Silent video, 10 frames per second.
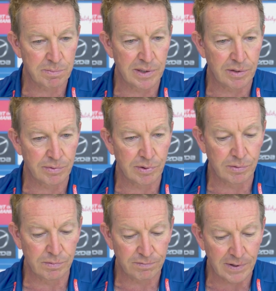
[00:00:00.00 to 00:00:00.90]
been a
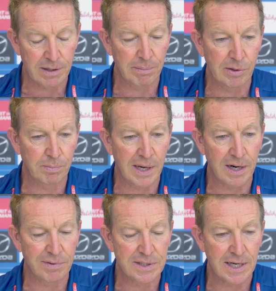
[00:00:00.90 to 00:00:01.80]
real fundamental
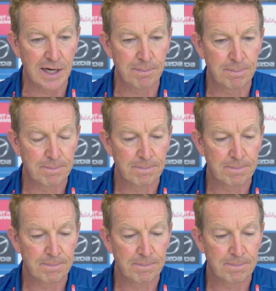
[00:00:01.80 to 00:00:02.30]
part of his game.